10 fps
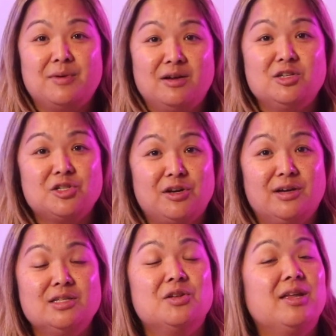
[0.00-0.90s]
about
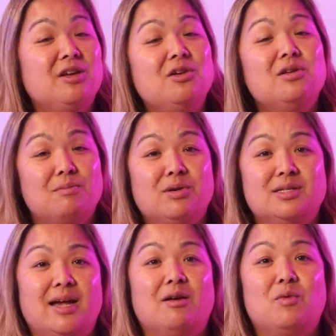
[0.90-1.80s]
insurance so that you can
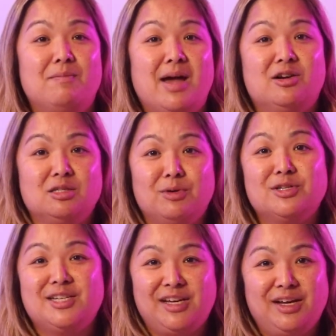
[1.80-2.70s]
protect what matters
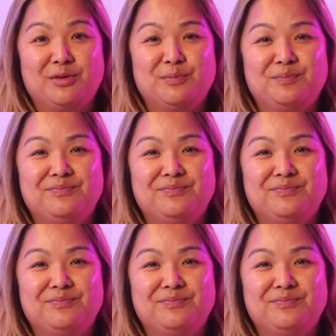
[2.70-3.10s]
most to you.